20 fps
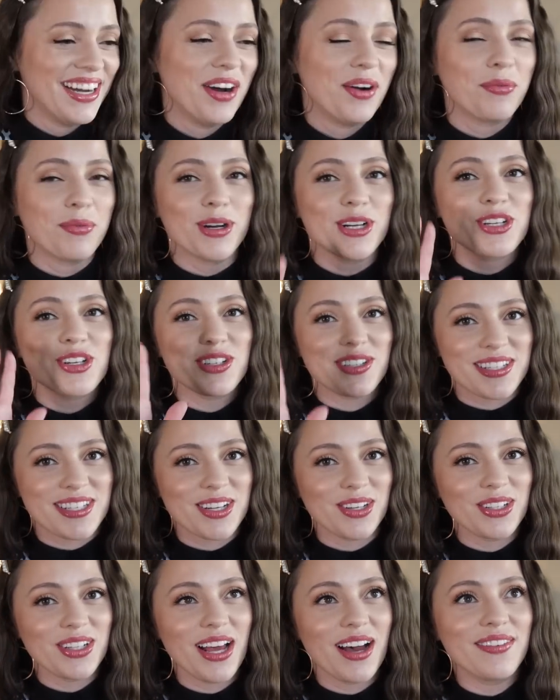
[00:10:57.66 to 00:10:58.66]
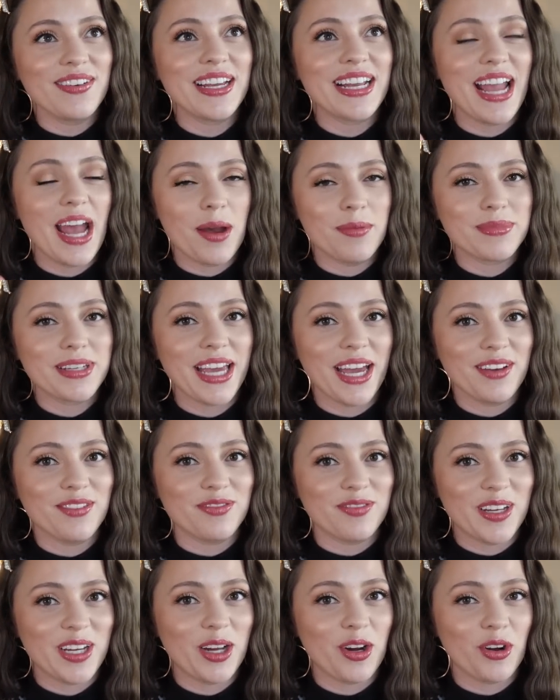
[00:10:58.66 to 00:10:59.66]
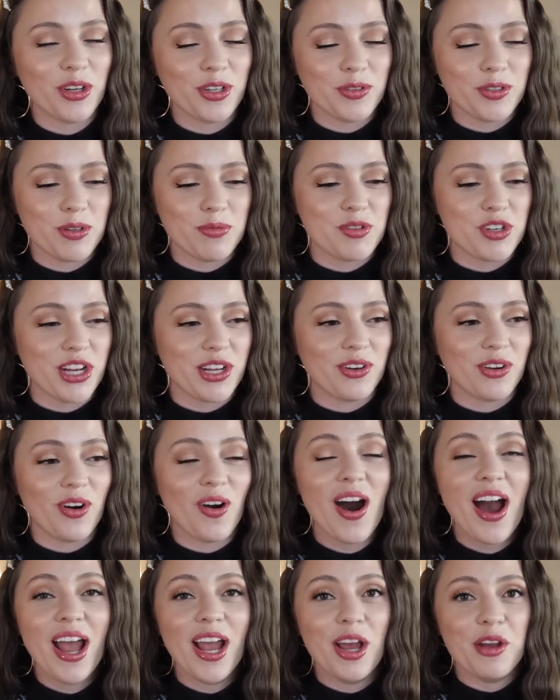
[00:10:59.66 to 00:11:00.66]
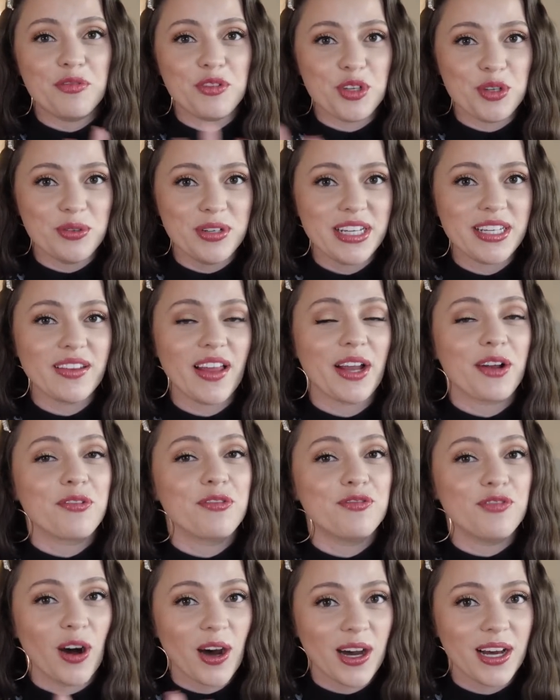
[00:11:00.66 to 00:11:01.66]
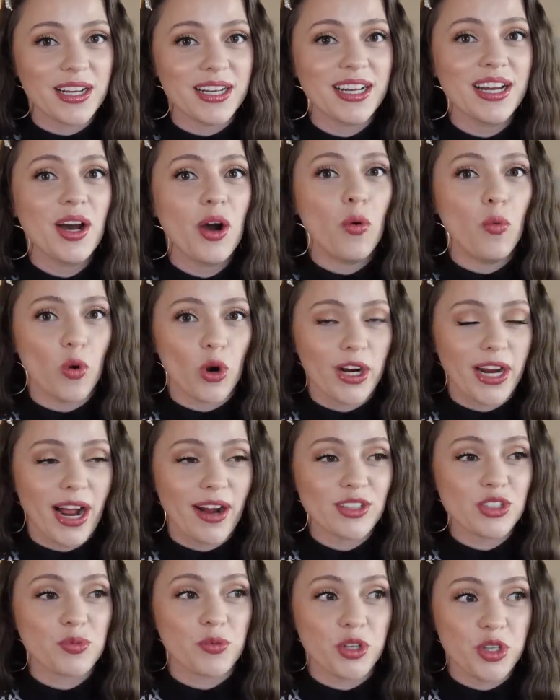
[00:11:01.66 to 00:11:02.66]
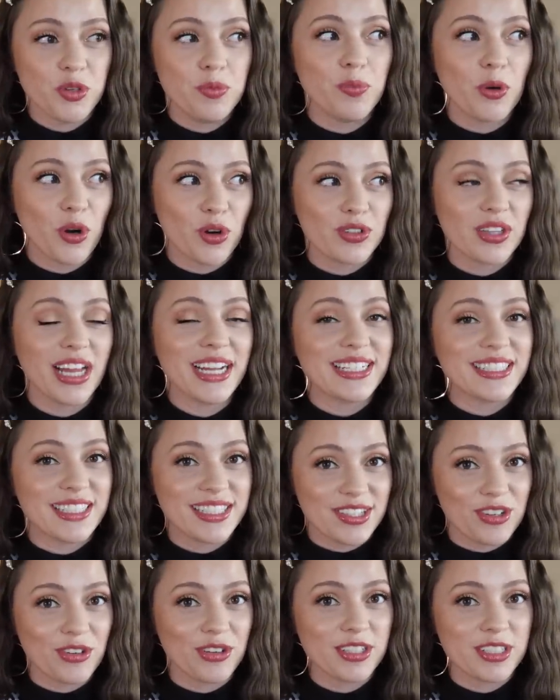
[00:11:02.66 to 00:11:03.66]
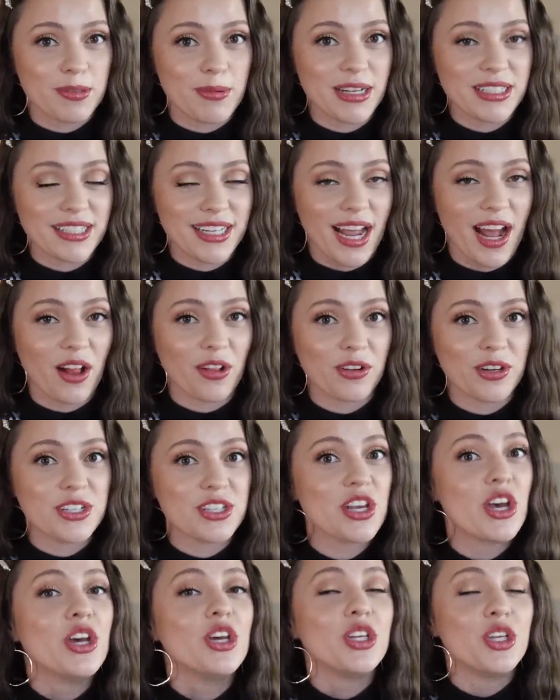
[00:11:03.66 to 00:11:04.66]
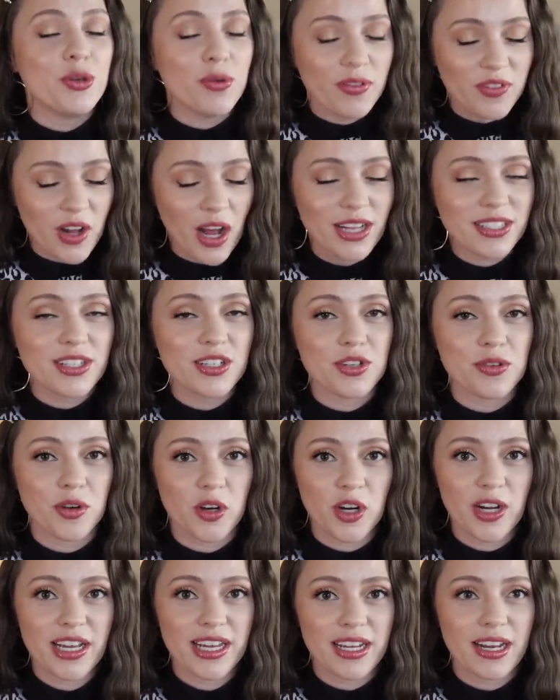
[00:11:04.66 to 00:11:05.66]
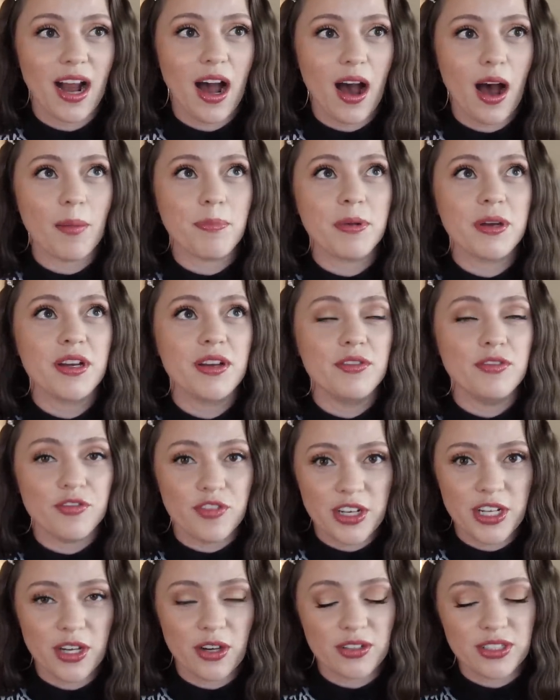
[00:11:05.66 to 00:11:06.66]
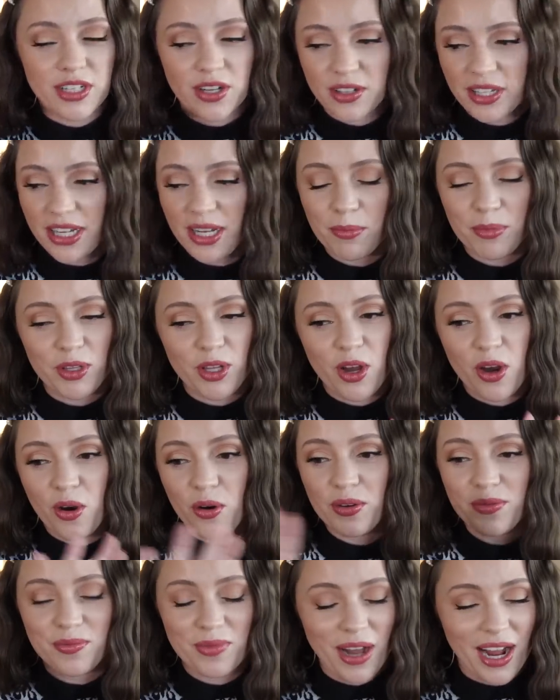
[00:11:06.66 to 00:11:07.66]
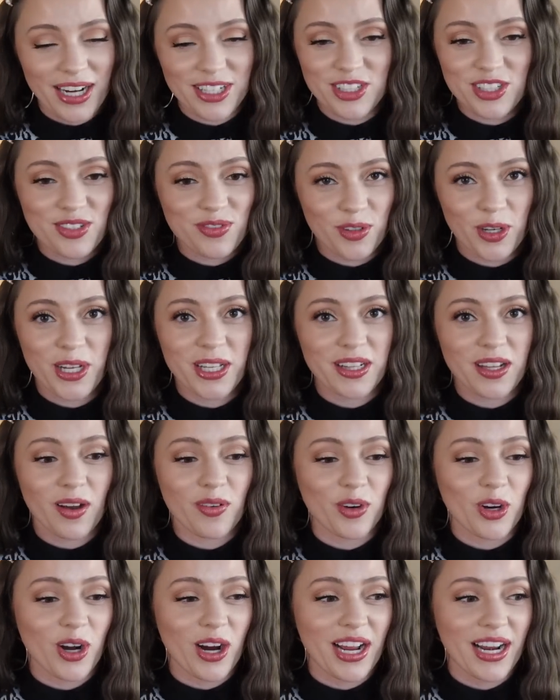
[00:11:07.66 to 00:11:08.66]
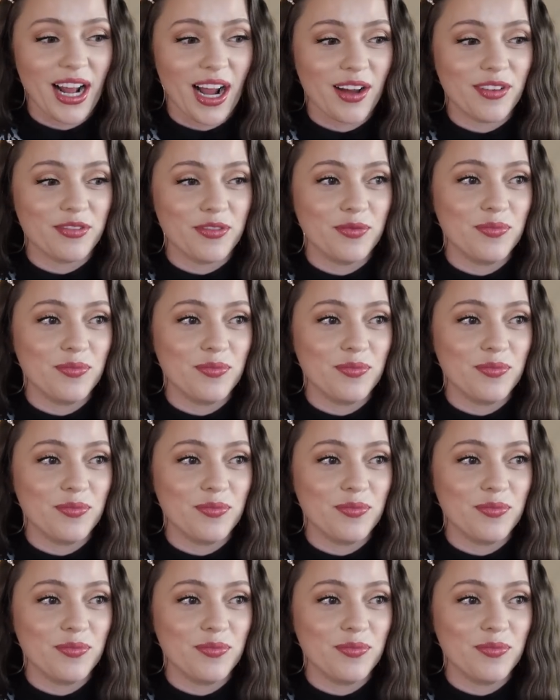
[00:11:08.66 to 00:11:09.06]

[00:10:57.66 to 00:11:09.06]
which still loving MK Fit, her YouTube channel. If you need like fun workouts where you burn like serious amounts of calories, you have got to do her hit hop videos. I'll link it below. I just freaking love her and I've